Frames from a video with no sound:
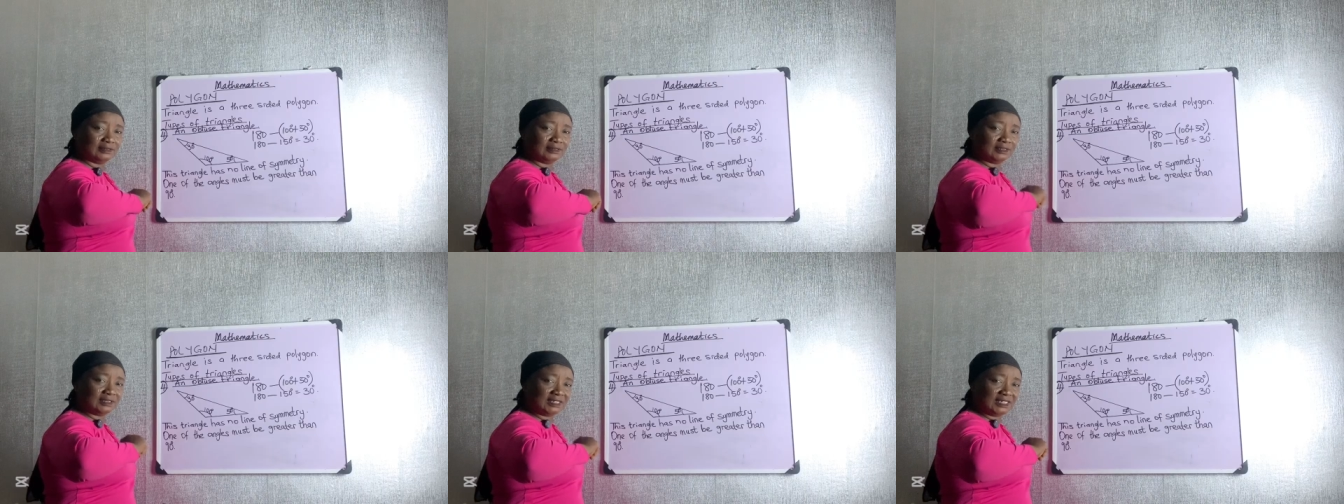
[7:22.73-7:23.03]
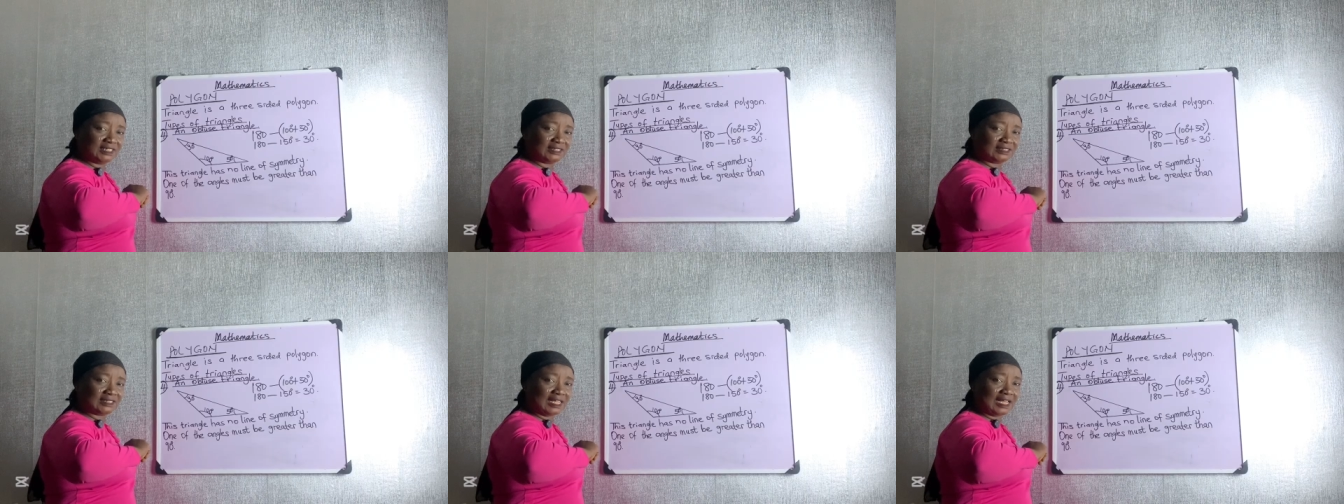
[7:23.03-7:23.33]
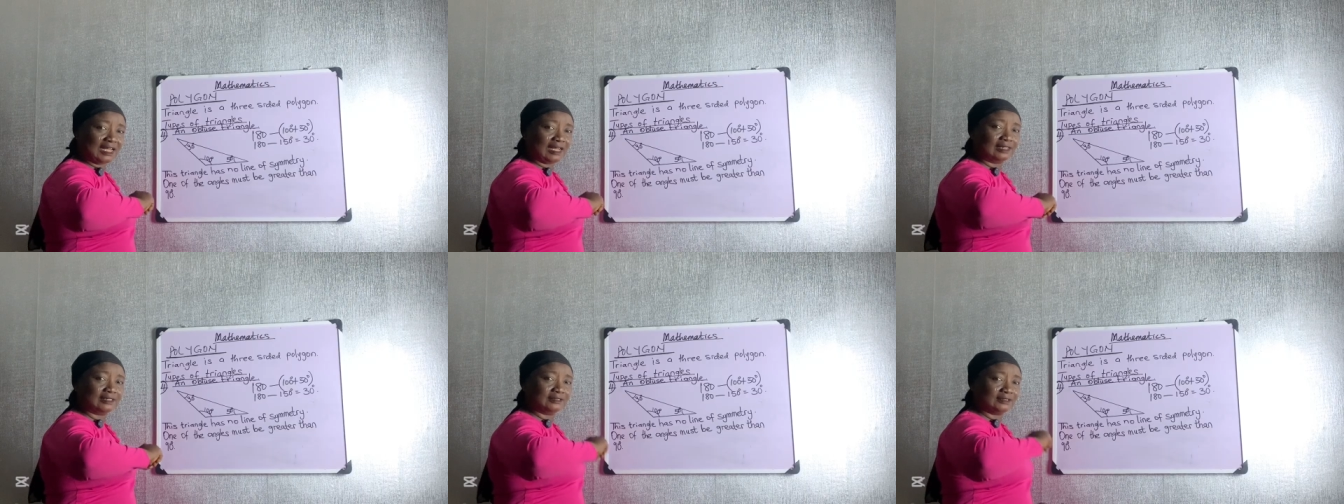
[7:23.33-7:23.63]

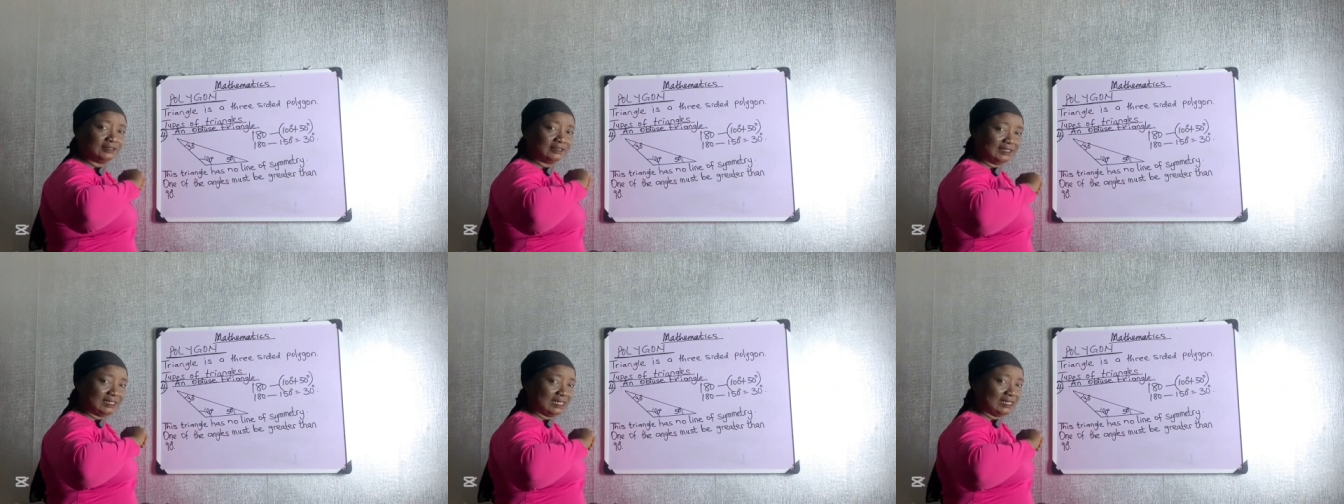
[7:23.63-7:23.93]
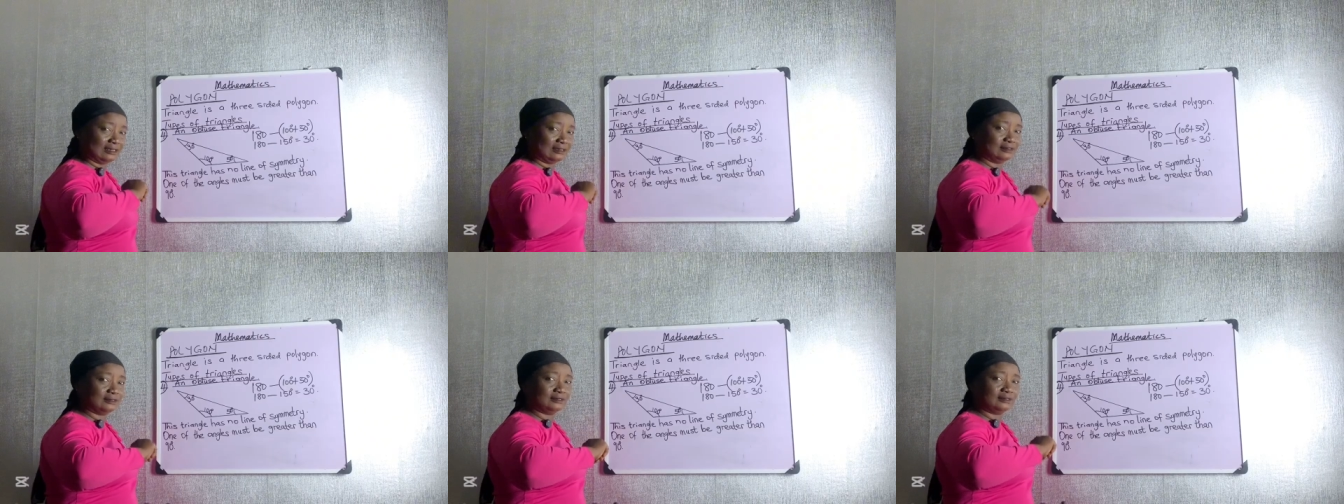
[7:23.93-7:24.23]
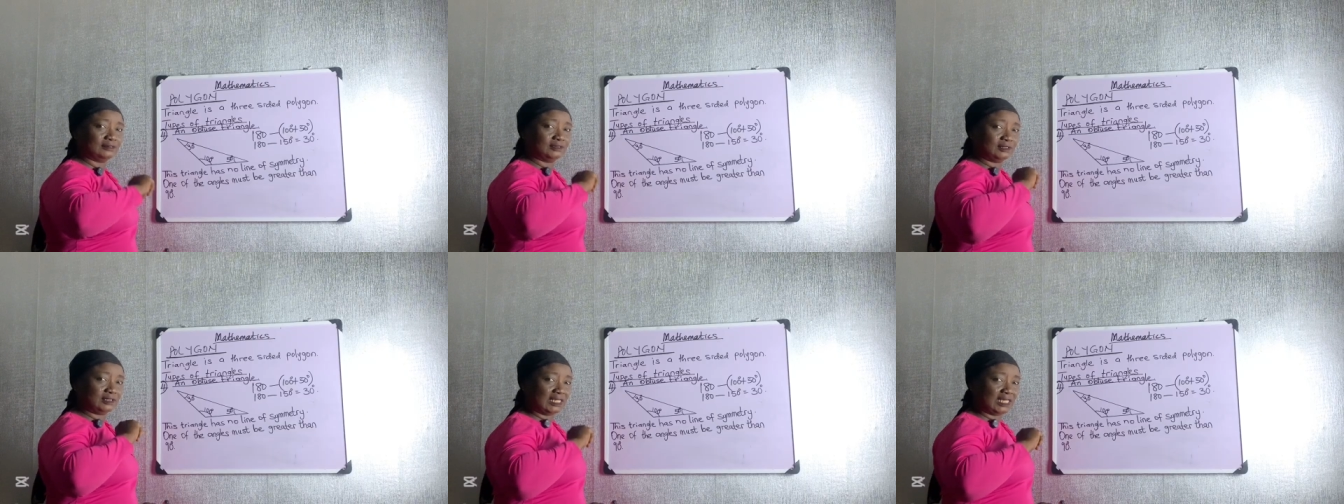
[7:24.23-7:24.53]
Greater than
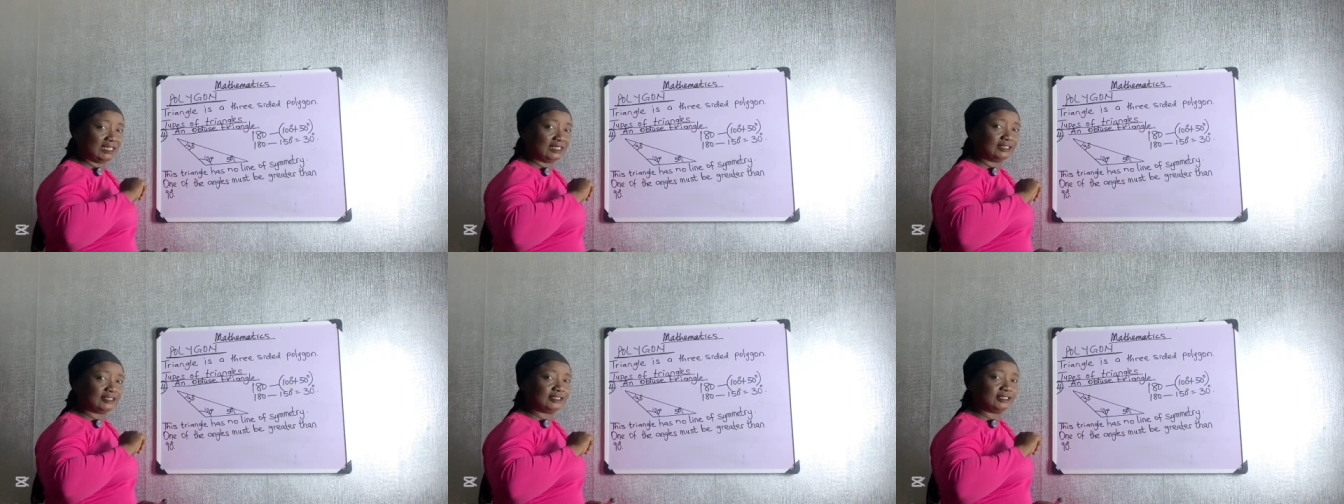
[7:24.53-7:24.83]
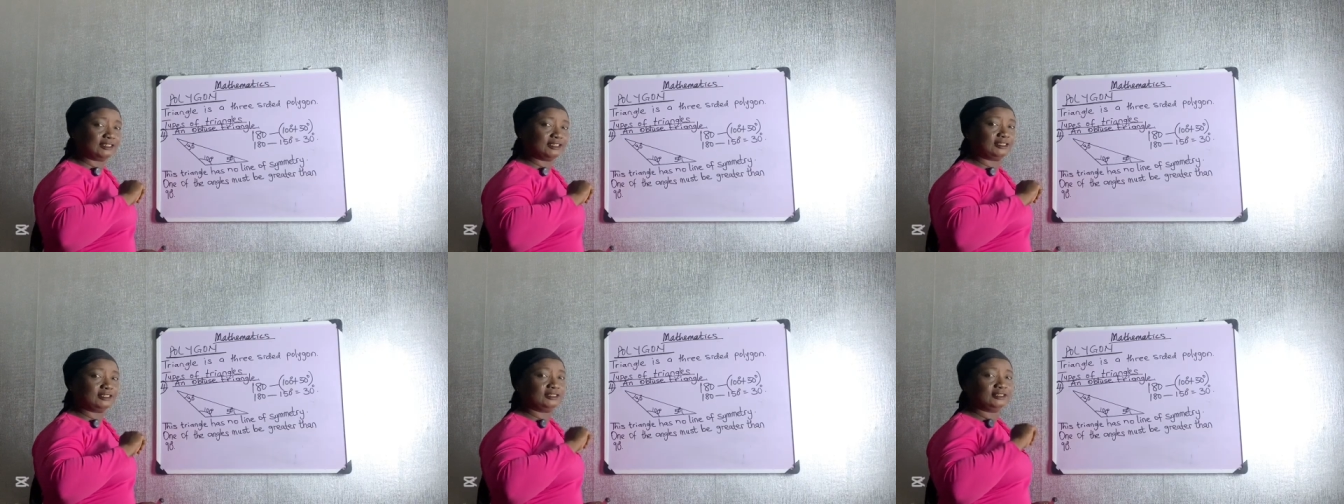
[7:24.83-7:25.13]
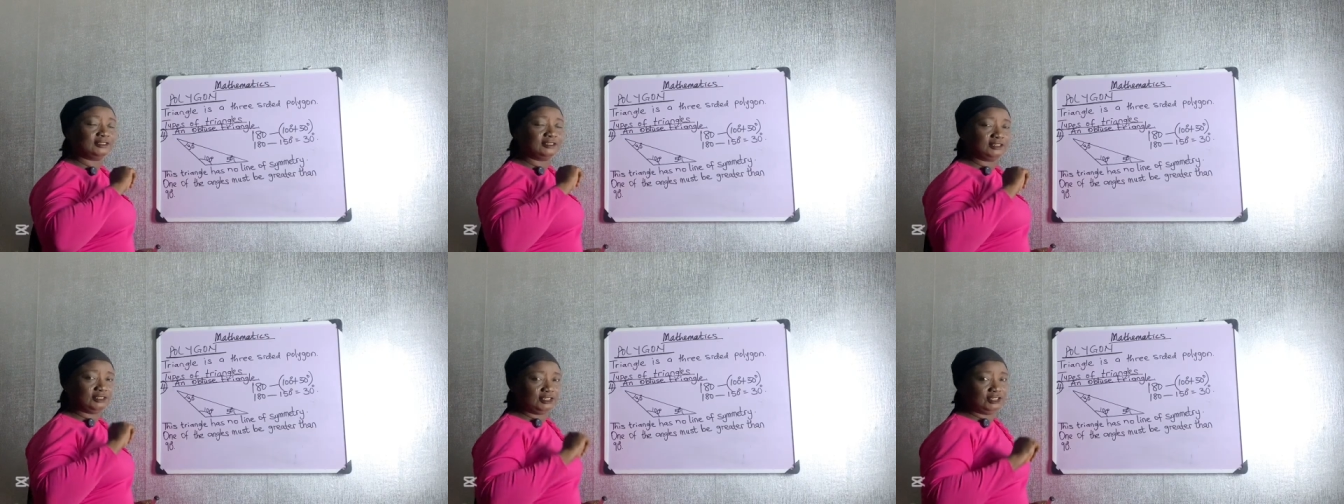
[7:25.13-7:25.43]
90
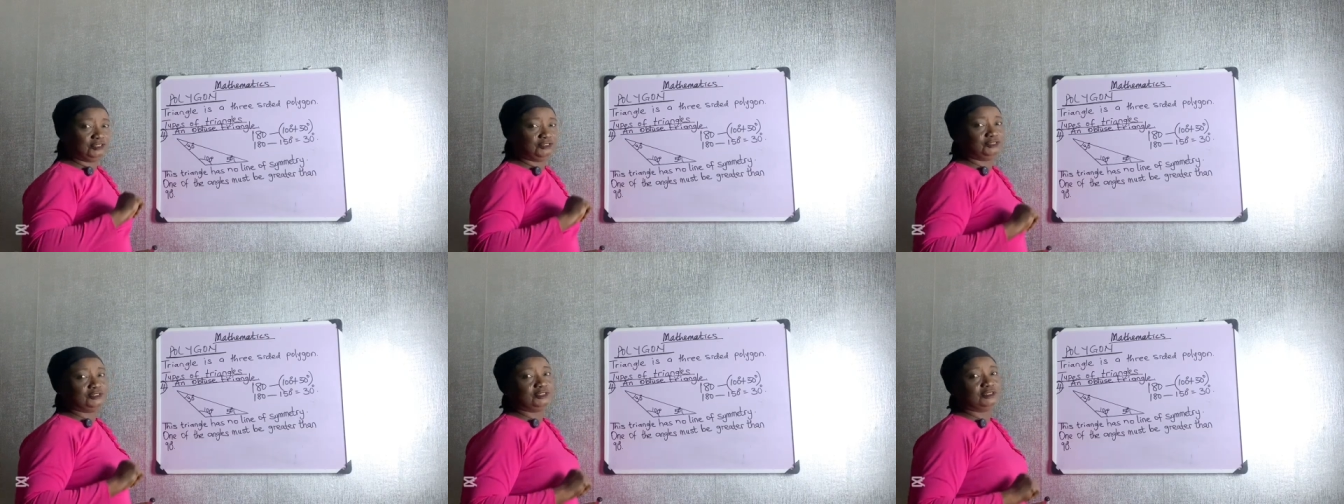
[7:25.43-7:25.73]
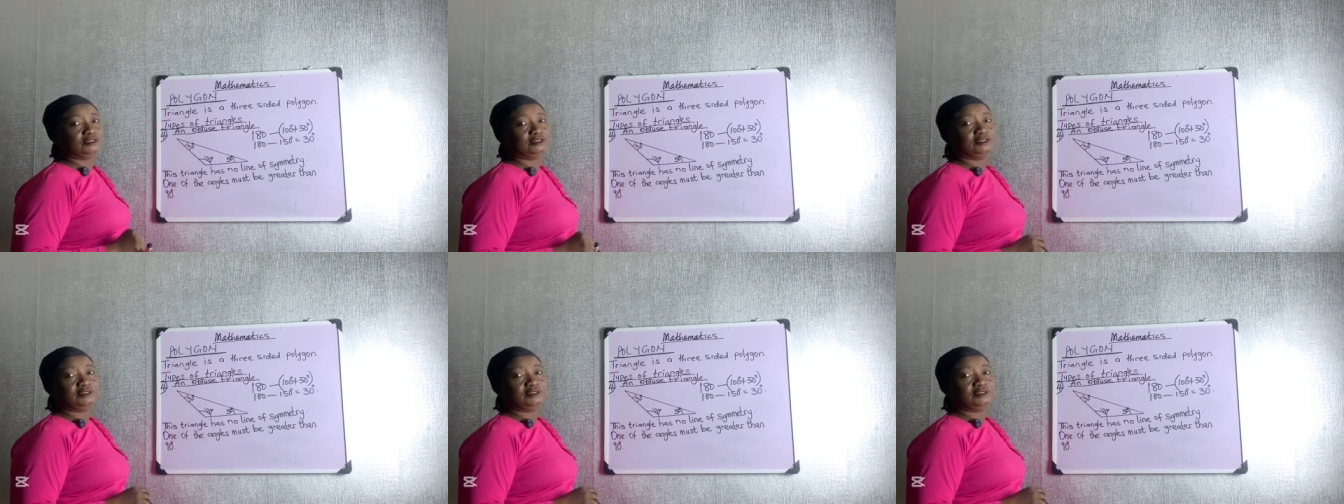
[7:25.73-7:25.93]
degrees.